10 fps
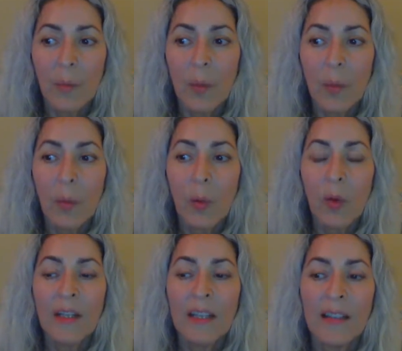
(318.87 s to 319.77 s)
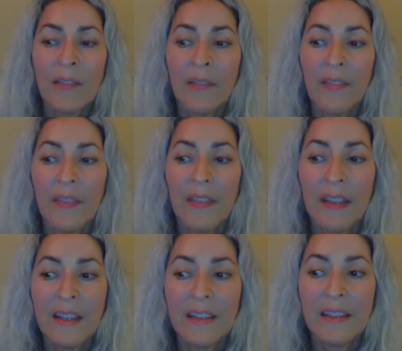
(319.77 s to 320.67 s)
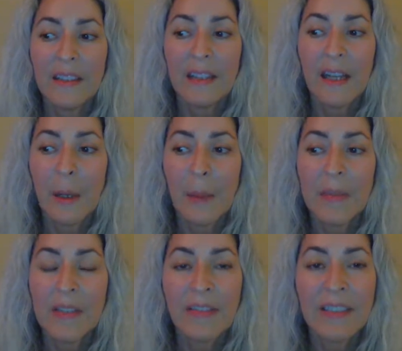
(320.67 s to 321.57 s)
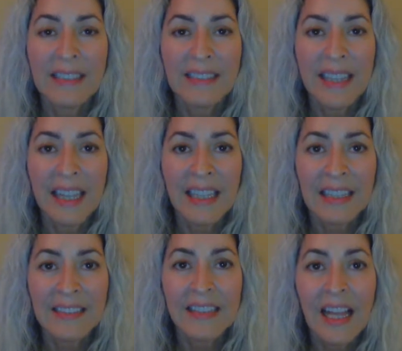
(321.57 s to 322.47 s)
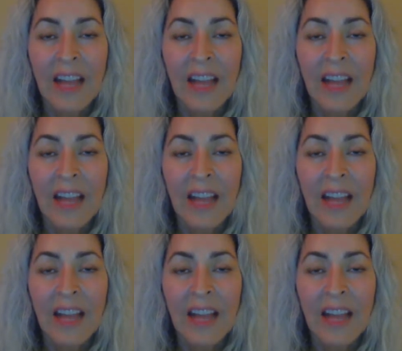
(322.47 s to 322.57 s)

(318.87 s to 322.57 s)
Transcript: were born in the um, 70s and 80s.